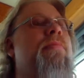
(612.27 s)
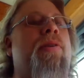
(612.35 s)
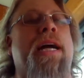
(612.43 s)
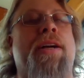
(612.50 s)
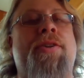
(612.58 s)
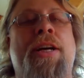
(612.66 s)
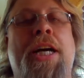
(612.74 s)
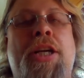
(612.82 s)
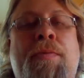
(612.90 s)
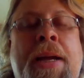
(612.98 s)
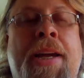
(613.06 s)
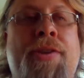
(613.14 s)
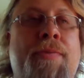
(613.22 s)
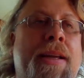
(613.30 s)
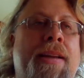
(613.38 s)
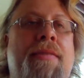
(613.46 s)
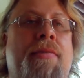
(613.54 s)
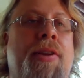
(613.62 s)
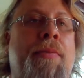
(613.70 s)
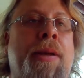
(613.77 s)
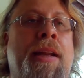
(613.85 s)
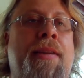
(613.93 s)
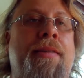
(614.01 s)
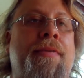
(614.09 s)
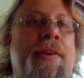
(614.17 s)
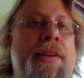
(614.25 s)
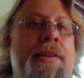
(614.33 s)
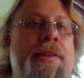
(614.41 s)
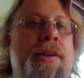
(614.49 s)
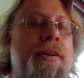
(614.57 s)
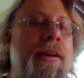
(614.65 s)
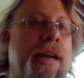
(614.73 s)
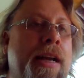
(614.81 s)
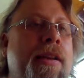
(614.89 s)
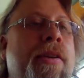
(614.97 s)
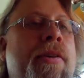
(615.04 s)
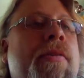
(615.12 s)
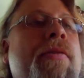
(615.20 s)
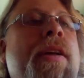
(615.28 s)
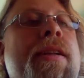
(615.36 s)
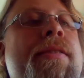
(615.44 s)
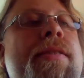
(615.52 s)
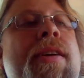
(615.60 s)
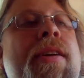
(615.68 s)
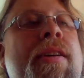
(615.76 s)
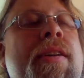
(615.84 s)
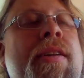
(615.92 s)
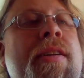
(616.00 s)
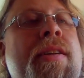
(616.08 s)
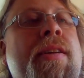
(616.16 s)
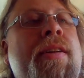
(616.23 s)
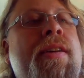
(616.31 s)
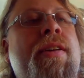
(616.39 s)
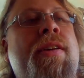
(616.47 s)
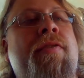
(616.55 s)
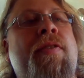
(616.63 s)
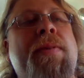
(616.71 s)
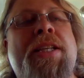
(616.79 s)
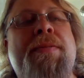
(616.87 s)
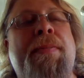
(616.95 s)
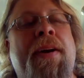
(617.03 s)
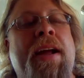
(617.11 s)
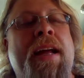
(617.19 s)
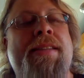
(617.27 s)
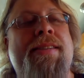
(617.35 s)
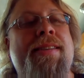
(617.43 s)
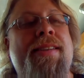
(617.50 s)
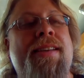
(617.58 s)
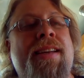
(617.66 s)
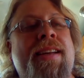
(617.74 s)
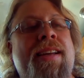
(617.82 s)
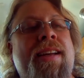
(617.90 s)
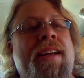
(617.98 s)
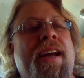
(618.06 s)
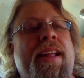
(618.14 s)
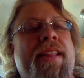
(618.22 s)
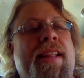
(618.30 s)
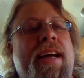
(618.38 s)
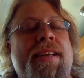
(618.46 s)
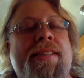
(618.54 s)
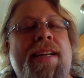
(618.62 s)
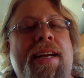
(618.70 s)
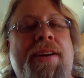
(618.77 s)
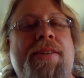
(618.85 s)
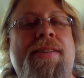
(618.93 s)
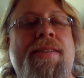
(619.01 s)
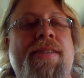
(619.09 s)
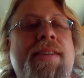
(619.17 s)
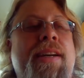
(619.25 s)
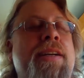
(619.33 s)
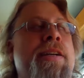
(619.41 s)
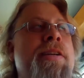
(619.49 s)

black trash bags will be a little bit of a deterrent. I know that from experience at the last house,